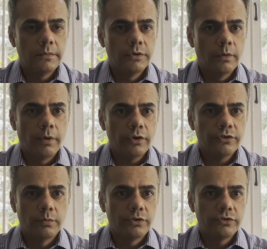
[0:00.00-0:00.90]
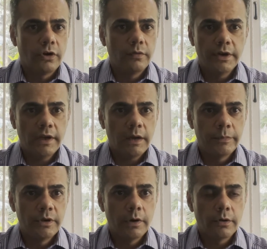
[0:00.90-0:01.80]
your boss was not very
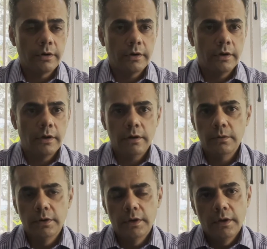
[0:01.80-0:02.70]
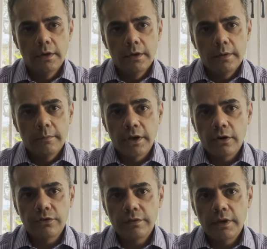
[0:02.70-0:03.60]
happy about it. And now,
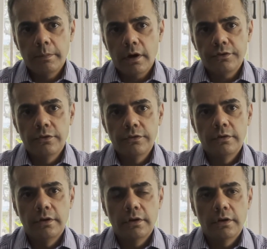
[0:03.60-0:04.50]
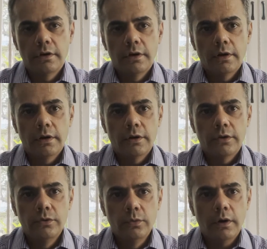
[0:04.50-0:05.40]
because of that past incident,
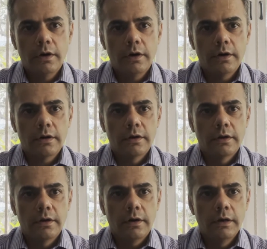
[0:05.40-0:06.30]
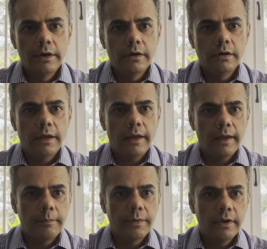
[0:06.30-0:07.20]
you are a little
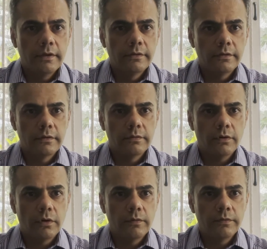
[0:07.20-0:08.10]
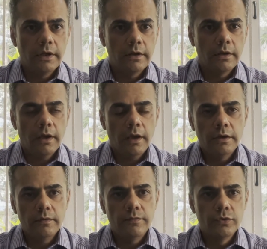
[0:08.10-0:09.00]
apprehensive of taking
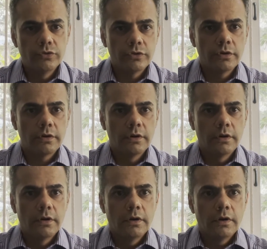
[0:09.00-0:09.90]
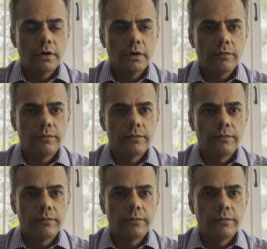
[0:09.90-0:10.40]
any future of